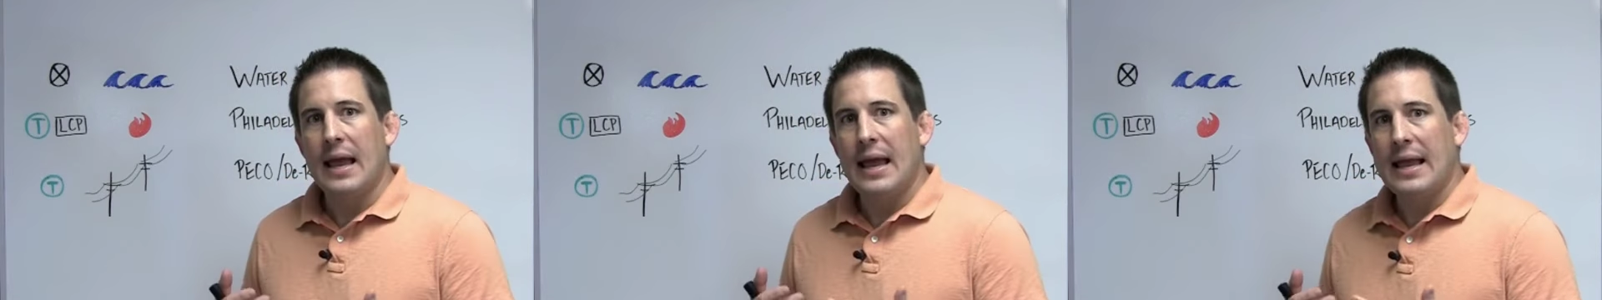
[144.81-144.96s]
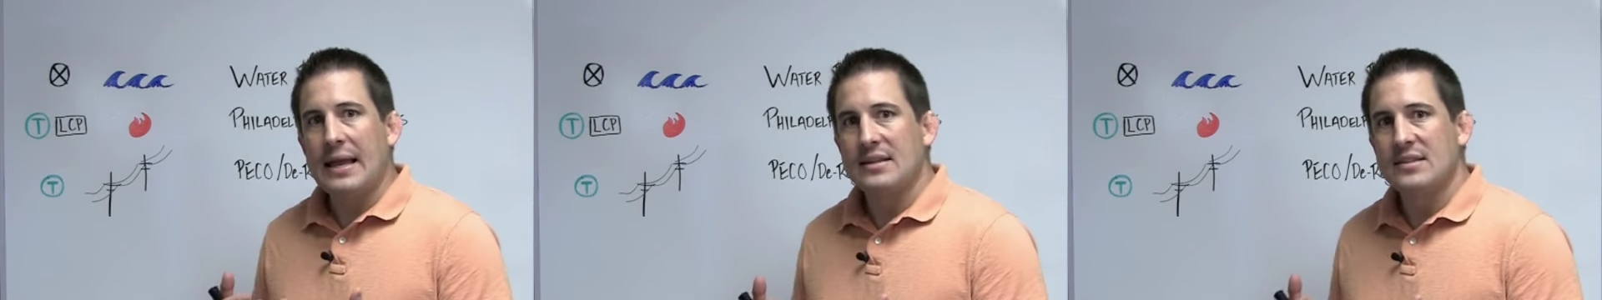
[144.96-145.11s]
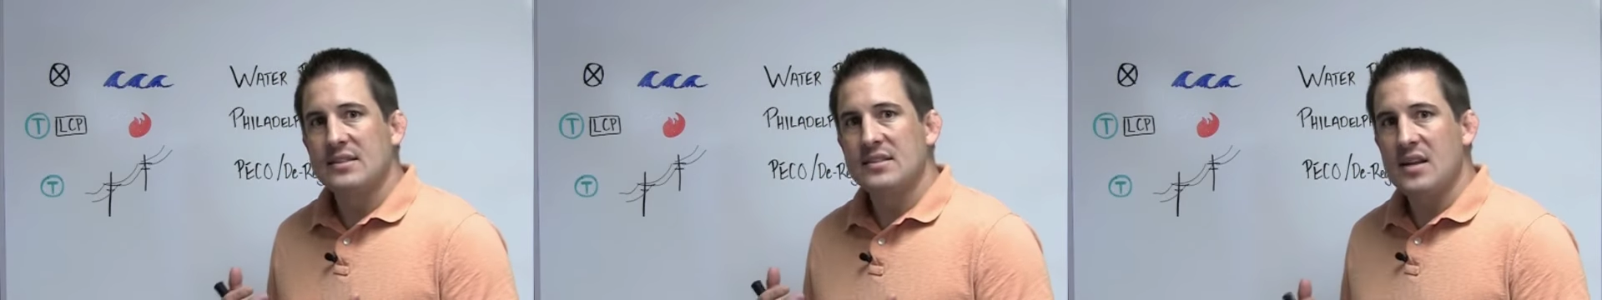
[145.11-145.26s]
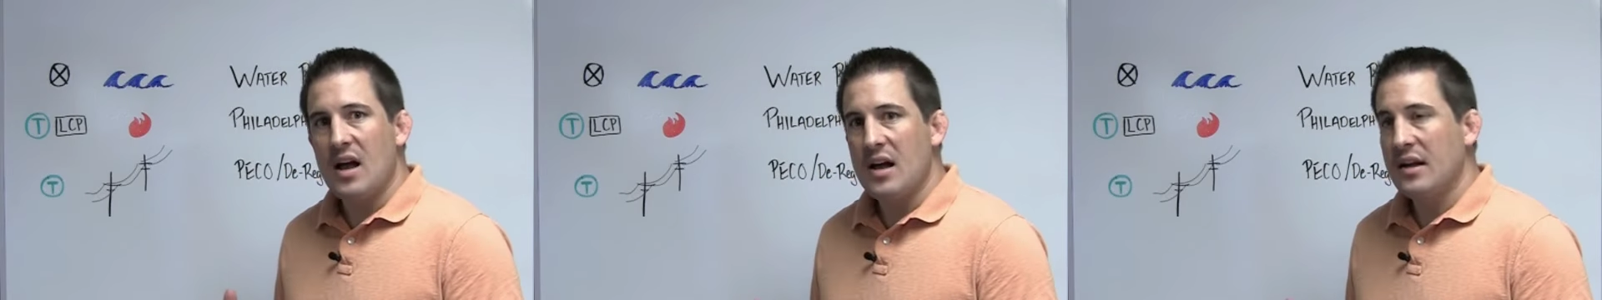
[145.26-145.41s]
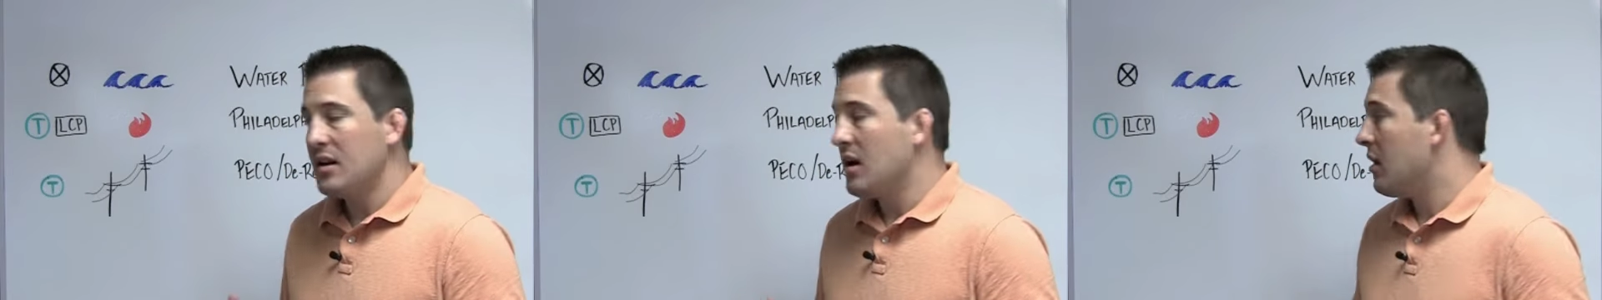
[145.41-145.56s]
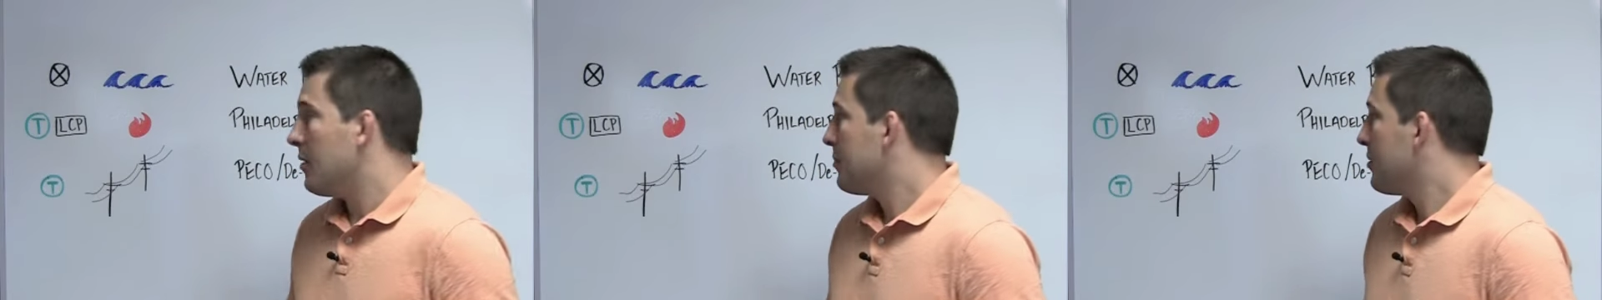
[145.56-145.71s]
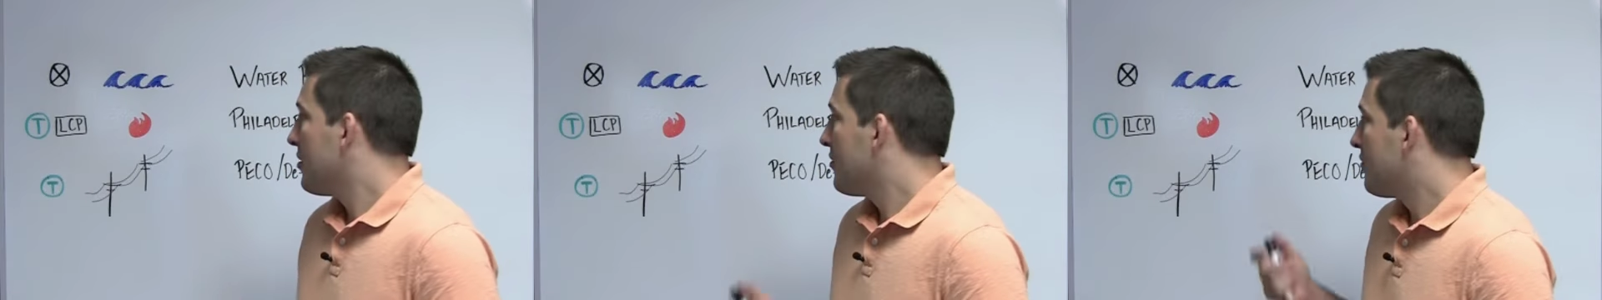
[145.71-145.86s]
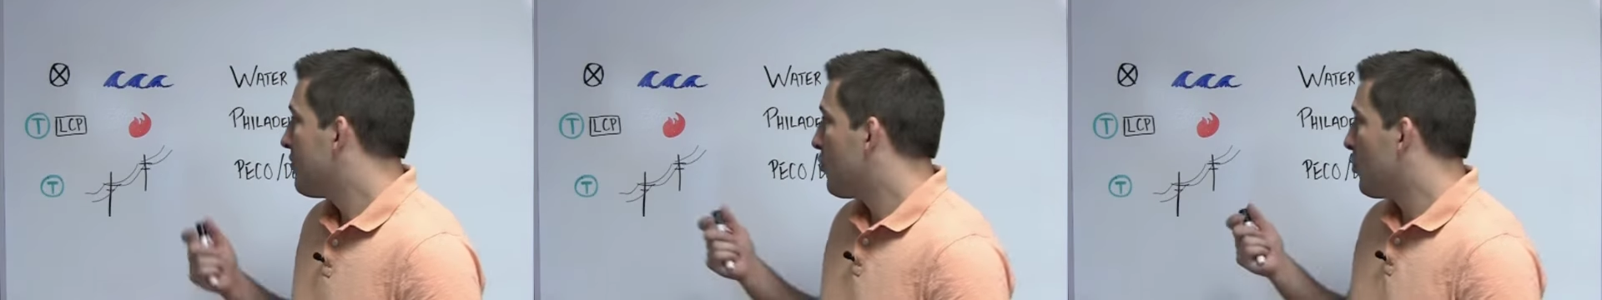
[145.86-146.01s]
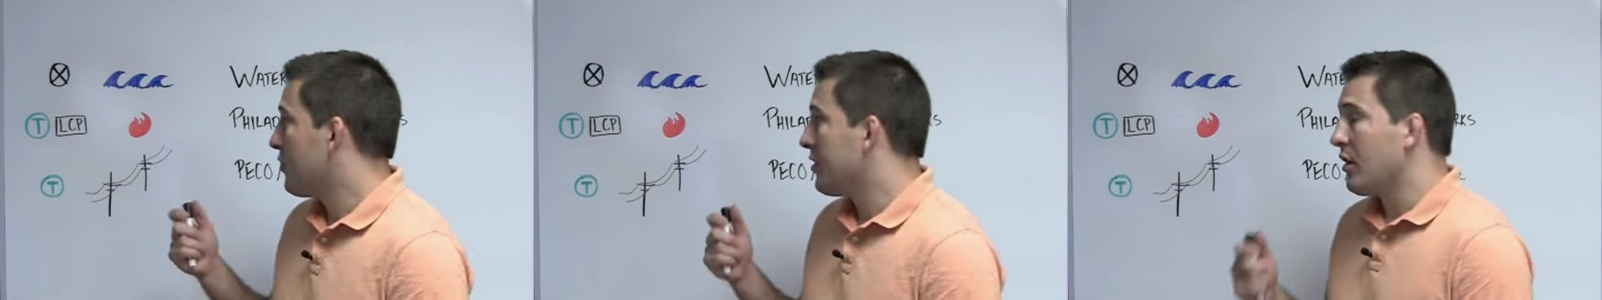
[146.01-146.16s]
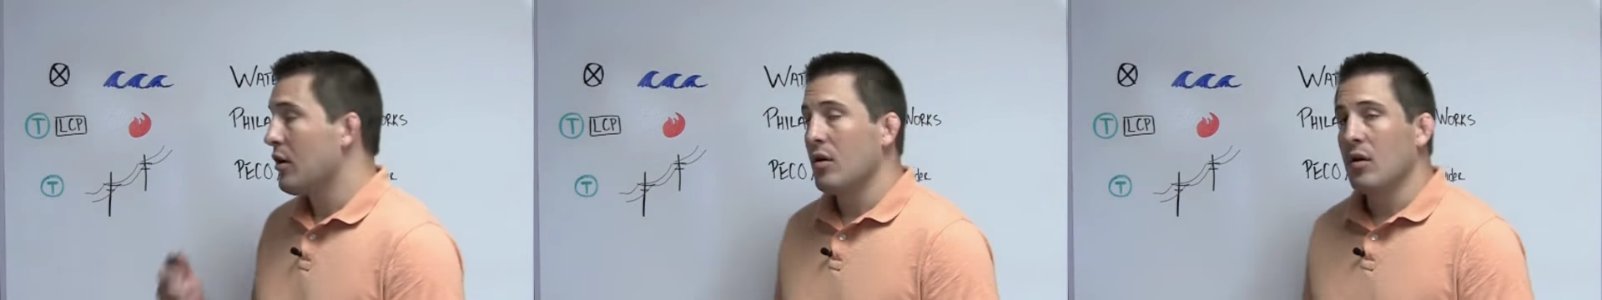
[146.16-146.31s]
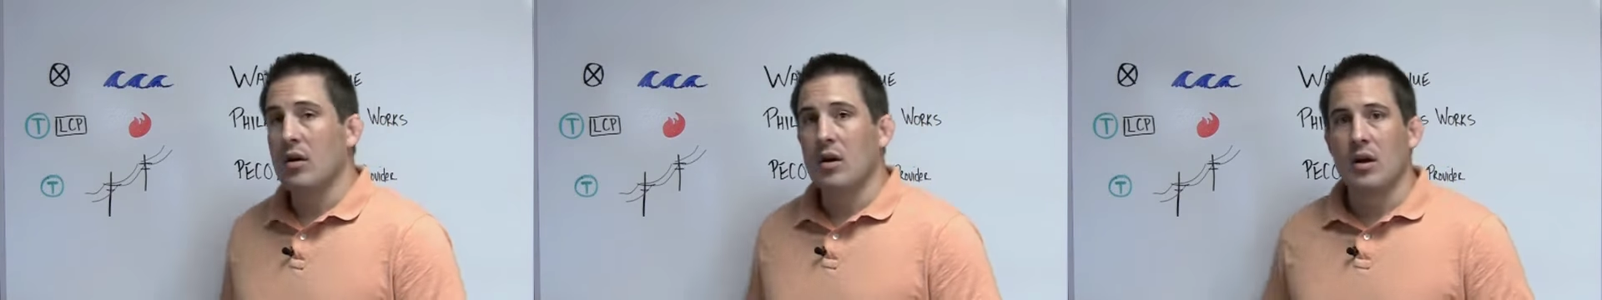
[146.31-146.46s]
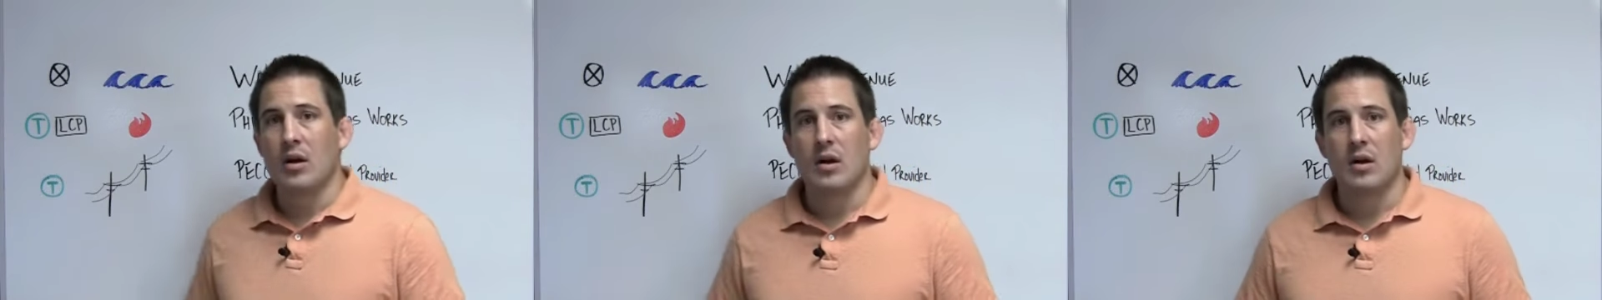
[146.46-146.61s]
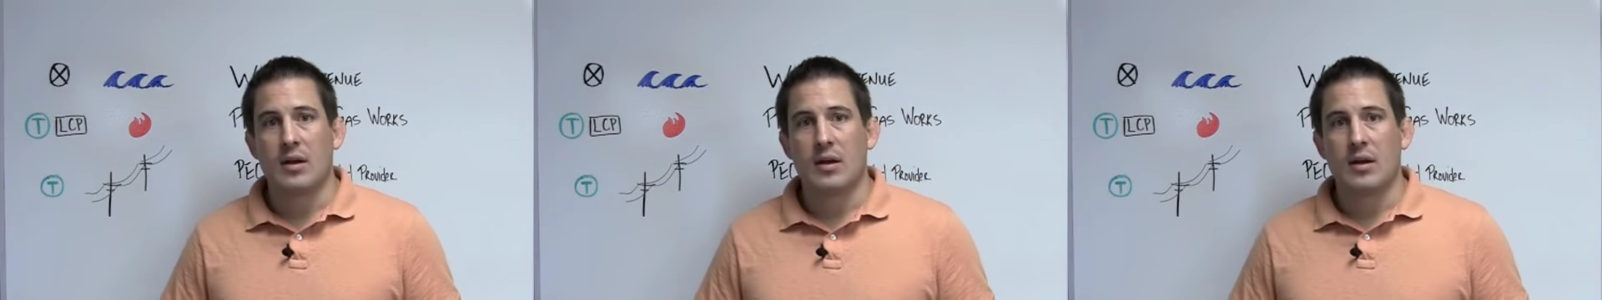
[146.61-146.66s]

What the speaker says: and sign up for their